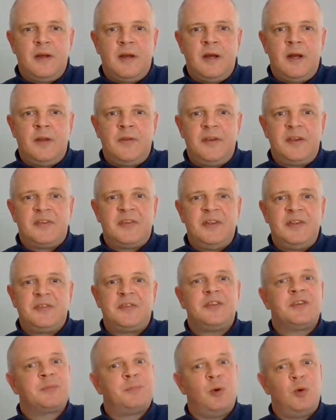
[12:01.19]
This
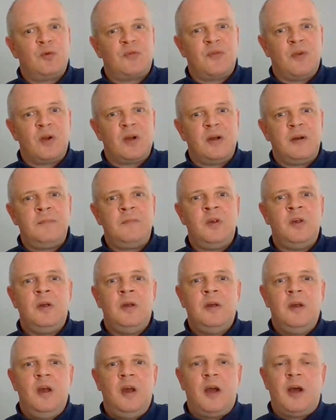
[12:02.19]
is The Sports Vlogger,
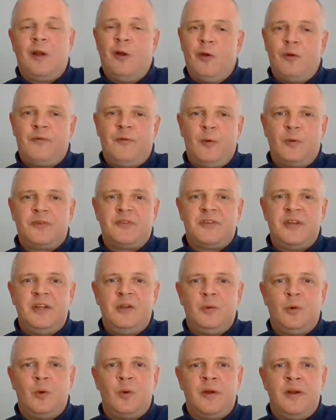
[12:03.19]
and I look forward to seeing
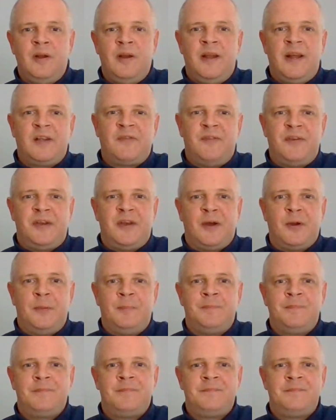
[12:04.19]
you all in the next video.